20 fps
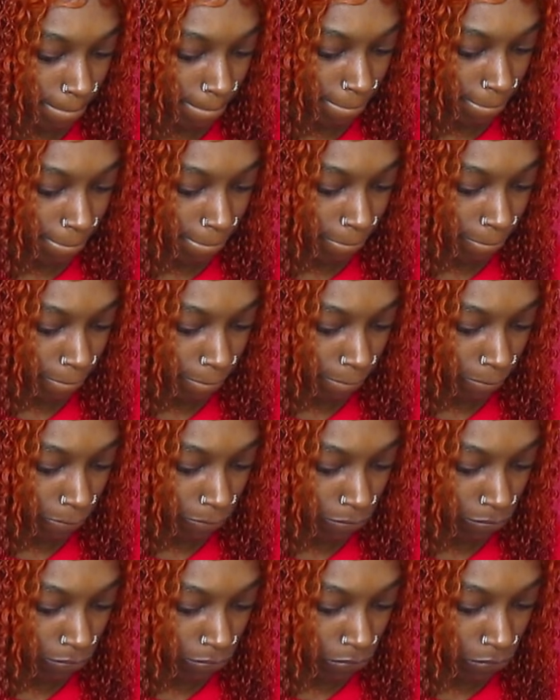
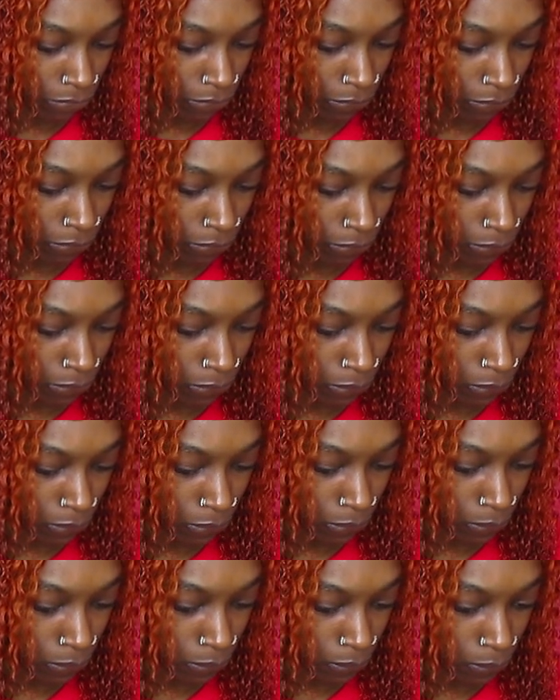
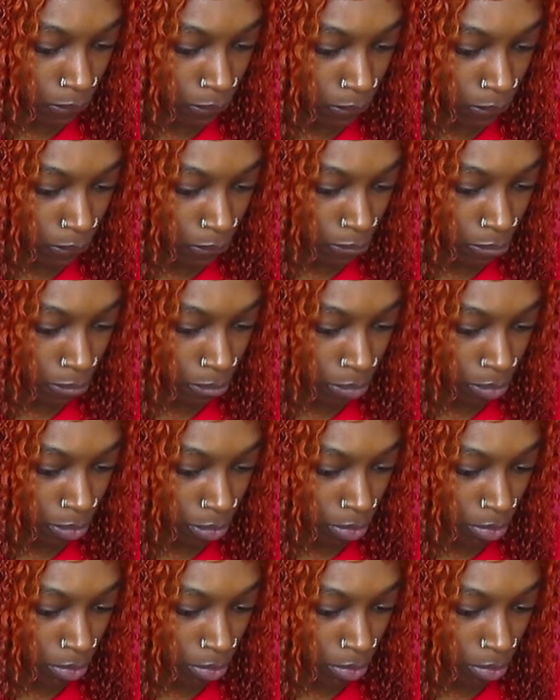No one is speaking in this clip.